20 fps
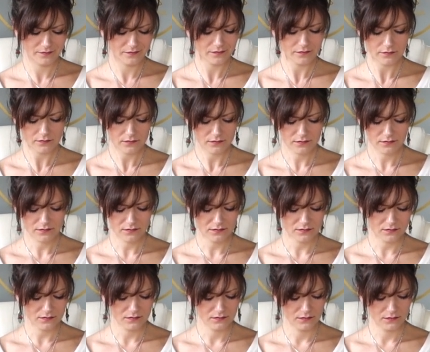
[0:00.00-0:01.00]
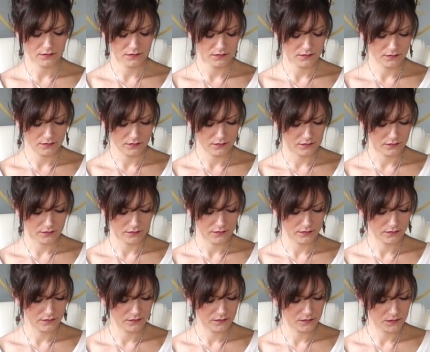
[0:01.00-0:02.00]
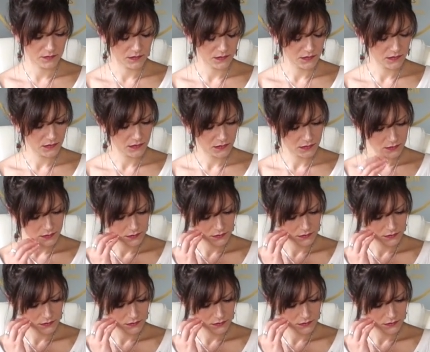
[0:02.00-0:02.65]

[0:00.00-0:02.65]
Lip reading: No one is speaking in this clip.